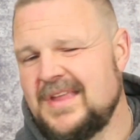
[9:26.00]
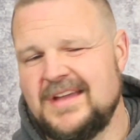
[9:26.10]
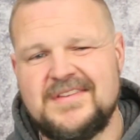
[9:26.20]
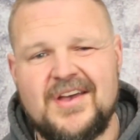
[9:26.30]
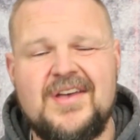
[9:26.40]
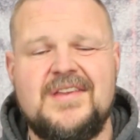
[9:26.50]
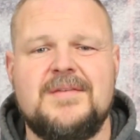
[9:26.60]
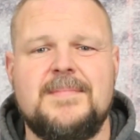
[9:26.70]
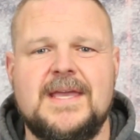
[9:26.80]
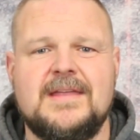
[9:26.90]
a ton
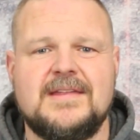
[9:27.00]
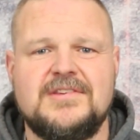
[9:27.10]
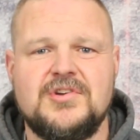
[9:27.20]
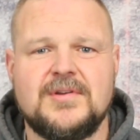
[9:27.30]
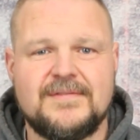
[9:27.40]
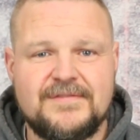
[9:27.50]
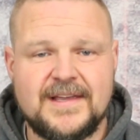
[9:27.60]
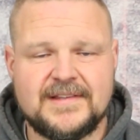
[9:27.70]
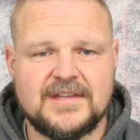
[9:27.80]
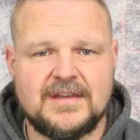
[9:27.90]
to me that you can
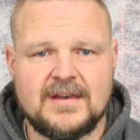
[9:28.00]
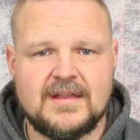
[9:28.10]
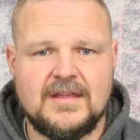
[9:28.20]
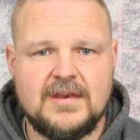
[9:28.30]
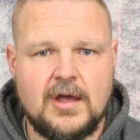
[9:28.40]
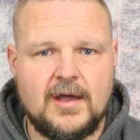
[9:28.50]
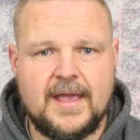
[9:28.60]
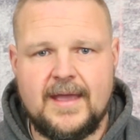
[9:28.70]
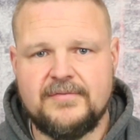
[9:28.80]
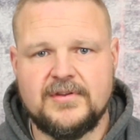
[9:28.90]
fix it and not
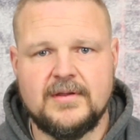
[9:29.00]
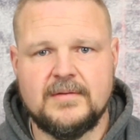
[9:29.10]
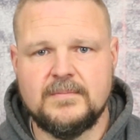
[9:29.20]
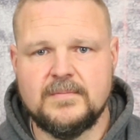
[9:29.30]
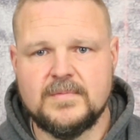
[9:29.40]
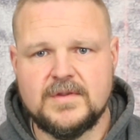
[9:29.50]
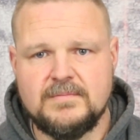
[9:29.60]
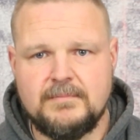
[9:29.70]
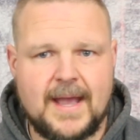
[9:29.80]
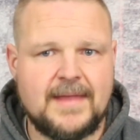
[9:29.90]
have to
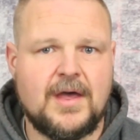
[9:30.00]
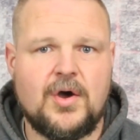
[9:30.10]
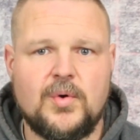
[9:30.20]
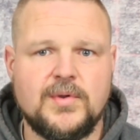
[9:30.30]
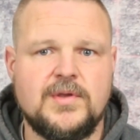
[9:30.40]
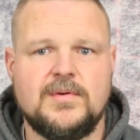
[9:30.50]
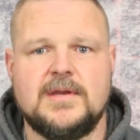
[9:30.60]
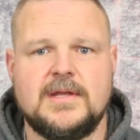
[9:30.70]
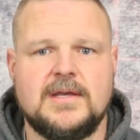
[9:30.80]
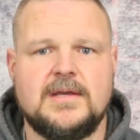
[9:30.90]
buy the whole
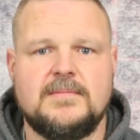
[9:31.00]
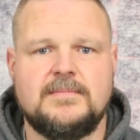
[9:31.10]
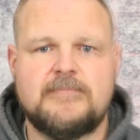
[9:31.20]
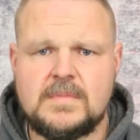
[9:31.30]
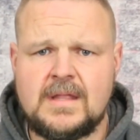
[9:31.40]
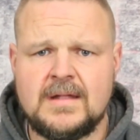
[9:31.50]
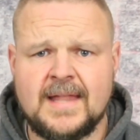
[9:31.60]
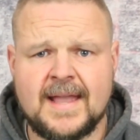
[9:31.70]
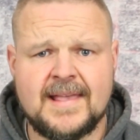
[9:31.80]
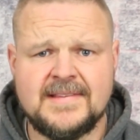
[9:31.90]
unit again.
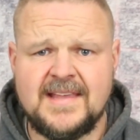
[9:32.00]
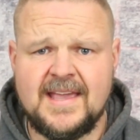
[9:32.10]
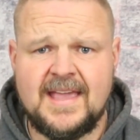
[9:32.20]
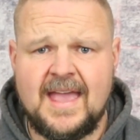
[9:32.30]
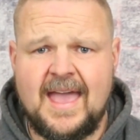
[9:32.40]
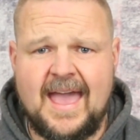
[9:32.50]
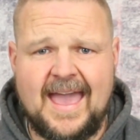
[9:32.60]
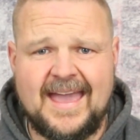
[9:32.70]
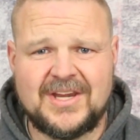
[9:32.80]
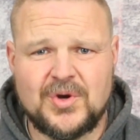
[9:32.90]
Like I say,
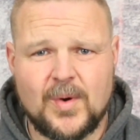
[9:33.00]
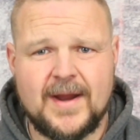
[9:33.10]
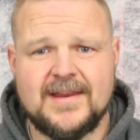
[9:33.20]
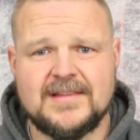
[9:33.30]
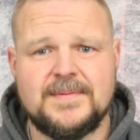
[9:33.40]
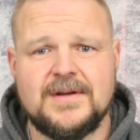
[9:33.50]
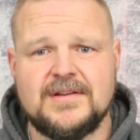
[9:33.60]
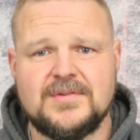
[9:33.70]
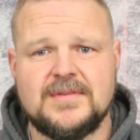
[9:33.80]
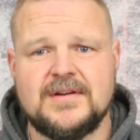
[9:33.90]
I had great
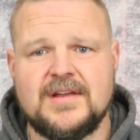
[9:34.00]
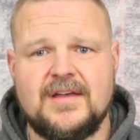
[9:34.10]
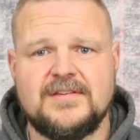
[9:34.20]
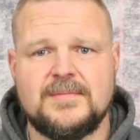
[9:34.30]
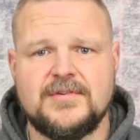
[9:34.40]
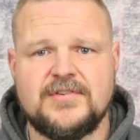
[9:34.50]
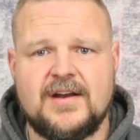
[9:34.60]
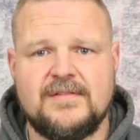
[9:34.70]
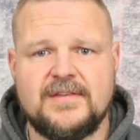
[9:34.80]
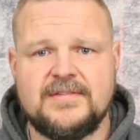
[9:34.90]
experience with their customer
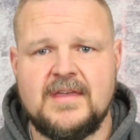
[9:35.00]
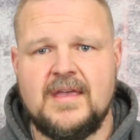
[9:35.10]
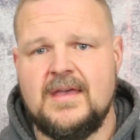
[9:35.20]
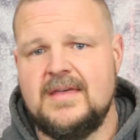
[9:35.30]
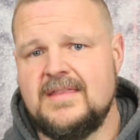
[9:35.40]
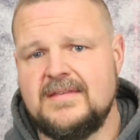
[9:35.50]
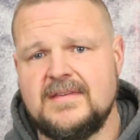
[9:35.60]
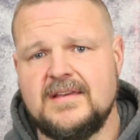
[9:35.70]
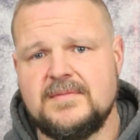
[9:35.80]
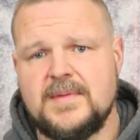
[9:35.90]
service. This
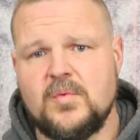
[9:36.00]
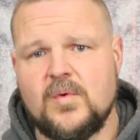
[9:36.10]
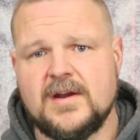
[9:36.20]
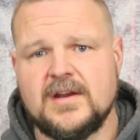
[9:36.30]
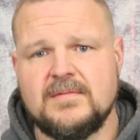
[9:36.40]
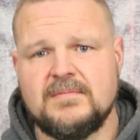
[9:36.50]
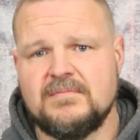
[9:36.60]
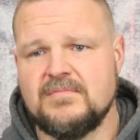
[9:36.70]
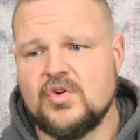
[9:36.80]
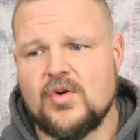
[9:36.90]
thing's been
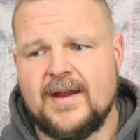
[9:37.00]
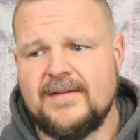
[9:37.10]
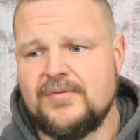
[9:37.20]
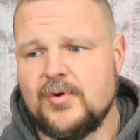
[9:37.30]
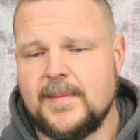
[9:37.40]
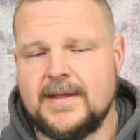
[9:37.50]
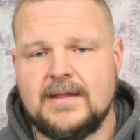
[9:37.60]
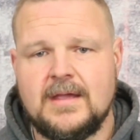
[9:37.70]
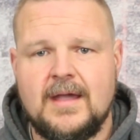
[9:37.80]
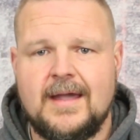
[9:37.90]
working great for
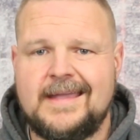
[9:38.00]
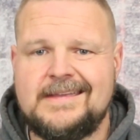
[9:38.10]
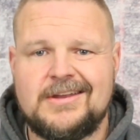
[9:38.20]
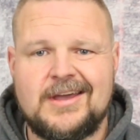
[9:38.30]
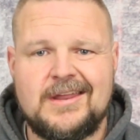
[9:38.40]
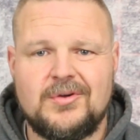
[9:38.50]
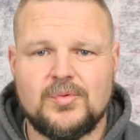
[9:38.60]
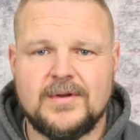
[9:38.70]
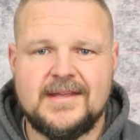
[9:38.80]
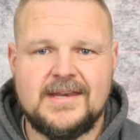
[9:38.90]
me. You know, I
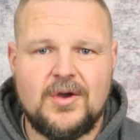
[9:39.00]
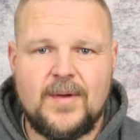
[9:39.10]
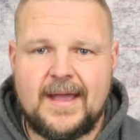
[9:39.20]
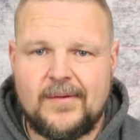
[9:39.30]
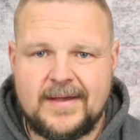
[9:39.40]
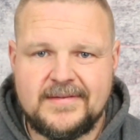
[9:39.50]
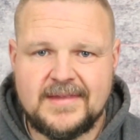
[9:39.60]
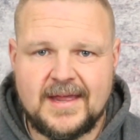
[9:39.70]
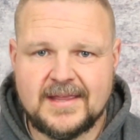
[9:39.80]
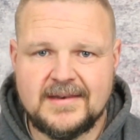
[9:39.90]
don't really know how
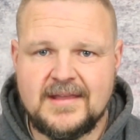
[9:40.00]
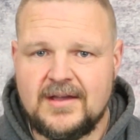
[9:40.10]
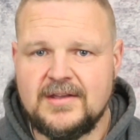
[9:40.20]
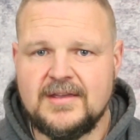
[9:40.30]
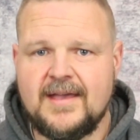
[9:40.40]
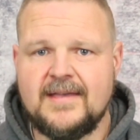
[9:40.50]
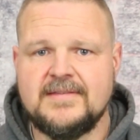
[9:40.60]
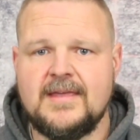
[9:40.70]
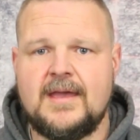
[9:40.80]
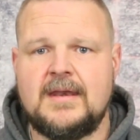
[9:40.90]
else I can tell you
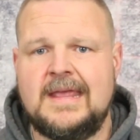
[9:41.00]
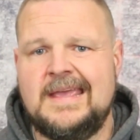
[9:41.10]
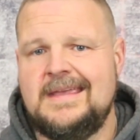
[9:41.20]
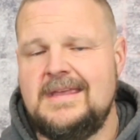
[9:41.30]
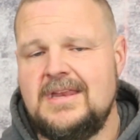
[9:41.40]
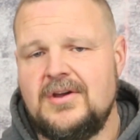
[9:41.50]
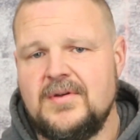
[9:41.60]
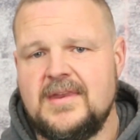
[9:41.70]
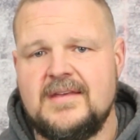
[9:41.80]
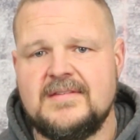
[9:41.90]
guys that you
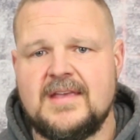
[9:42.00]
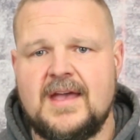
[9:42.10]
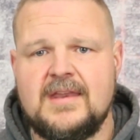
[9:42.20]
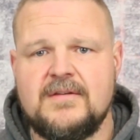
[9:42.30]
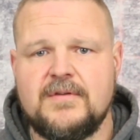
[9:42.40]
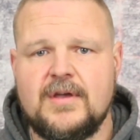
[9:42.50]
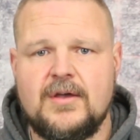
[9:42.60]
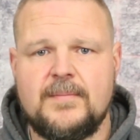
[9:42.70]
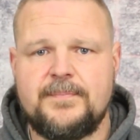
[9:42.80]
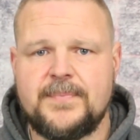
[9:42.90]
know, it is kind of
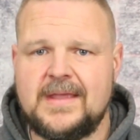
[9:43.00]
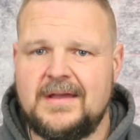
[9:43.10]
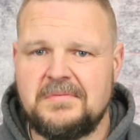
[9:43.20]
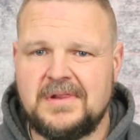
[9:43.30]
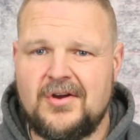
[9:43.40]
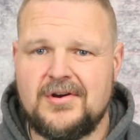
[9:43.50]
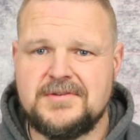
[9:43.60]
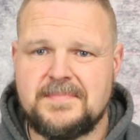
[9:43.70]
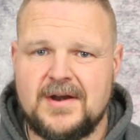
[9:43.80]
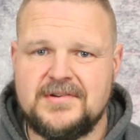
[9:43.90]
a, a
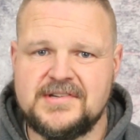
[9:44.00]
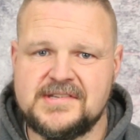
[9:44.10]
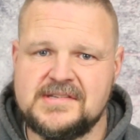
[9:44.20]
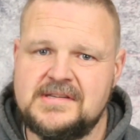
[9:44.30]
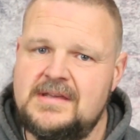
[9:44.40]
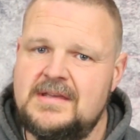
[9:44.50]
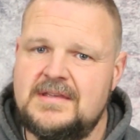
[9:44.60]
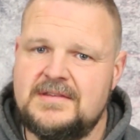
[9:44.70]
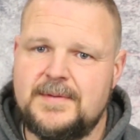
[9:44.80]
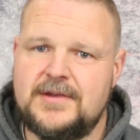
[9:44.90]
large purchase,
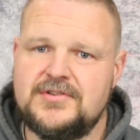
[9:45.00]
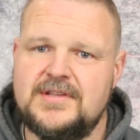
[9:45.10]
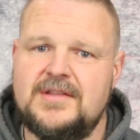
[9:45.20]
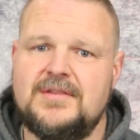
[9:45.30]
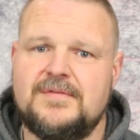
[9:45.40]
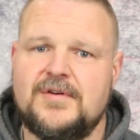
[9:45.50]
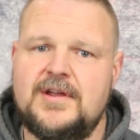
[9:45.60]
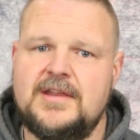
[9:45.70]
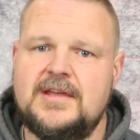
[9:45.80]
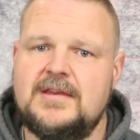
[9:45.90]
especially on the
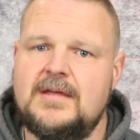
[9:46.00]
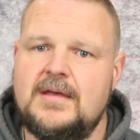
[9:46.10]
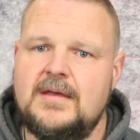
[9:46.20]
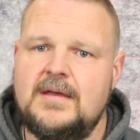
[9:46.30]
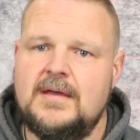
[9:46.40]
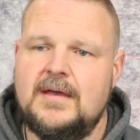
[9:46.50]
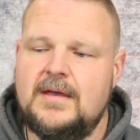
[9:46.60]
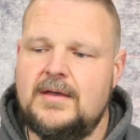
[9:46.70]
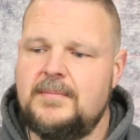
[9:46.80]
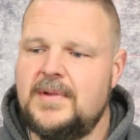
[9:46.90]
front end.
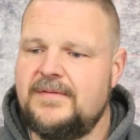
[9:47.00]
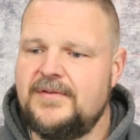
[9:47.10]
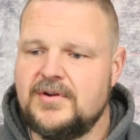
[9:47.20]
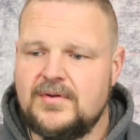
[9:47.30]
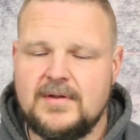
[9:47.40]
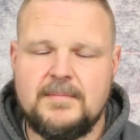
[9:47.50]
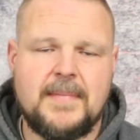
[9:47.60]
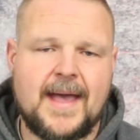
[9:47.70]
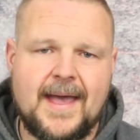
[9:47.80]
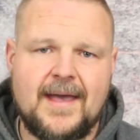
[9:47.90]
Um, but if you're going to
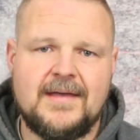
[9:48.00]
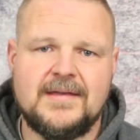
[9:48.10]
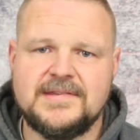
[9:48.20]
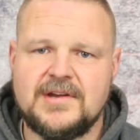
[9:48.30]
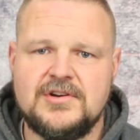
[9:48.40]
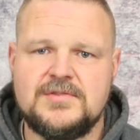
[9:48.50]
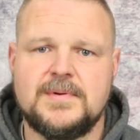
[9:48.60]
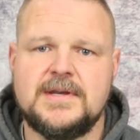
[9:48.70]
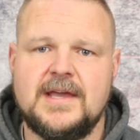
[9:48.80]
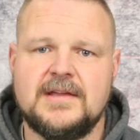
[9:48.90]
buy a surge
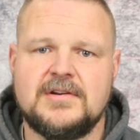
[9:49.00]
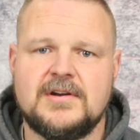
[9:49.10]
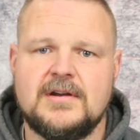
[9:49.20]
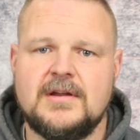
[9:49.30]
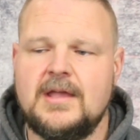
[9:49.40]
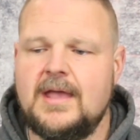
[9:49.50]
protector,